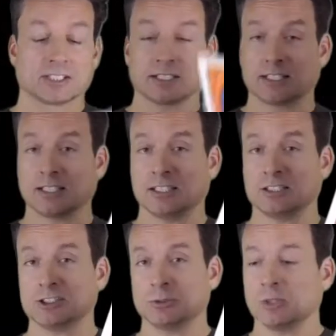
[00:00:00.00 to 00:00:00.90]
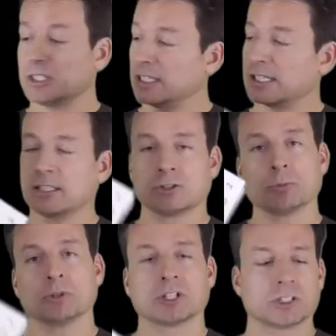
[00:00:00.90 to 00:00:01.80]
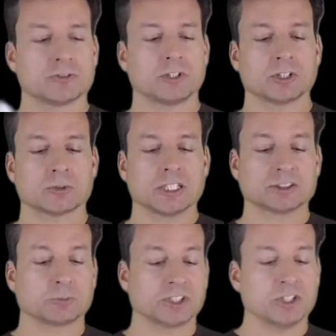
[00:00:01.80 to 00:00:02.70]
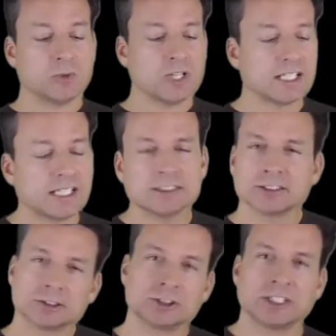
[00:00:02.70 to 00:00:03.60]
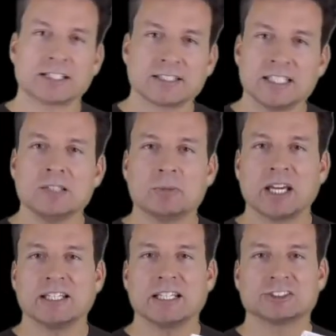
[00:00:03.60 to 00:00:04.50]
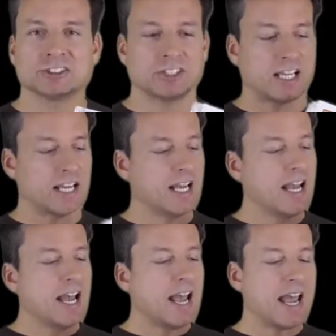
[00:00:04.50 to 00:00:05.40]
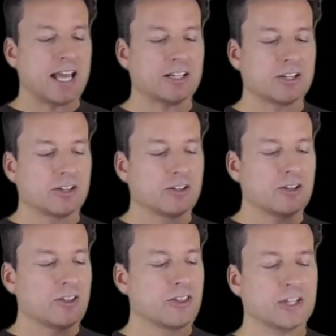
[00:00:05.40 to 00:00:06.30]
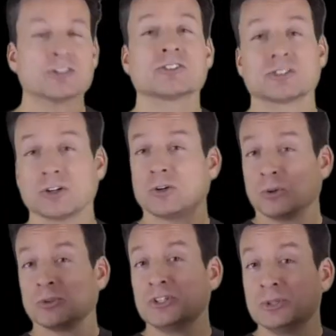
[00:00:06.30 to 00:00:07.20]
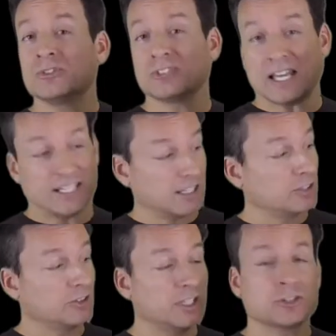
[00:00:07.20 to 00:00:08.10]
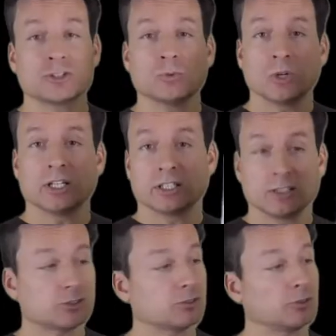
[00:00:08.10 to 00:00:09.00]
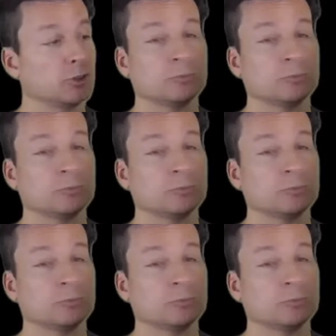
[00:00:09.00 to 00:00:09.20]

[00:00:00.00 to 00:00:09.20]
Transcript: I got issue 1. I got duplicates of all the rest. But you know what? I just checked eBay yesterday, and there is a whole new set, including issue 1, this